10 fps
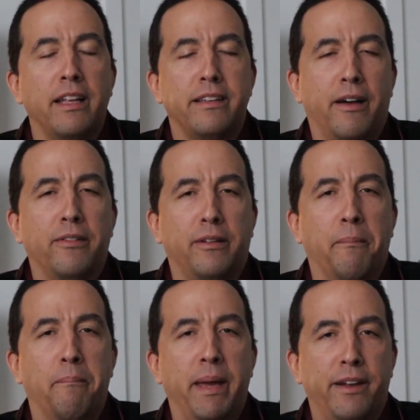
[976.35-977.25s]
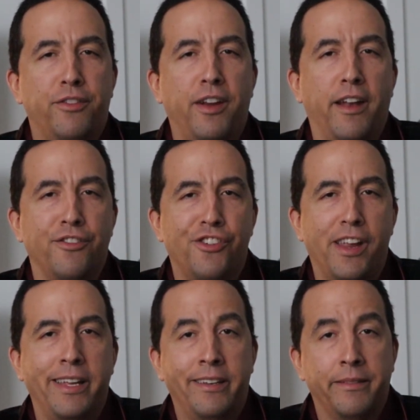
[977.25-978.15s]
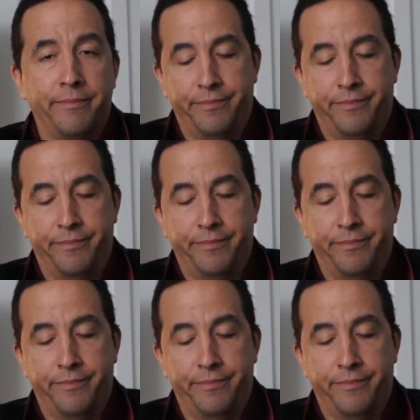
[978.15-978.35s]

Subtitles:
a total bitch and cheat.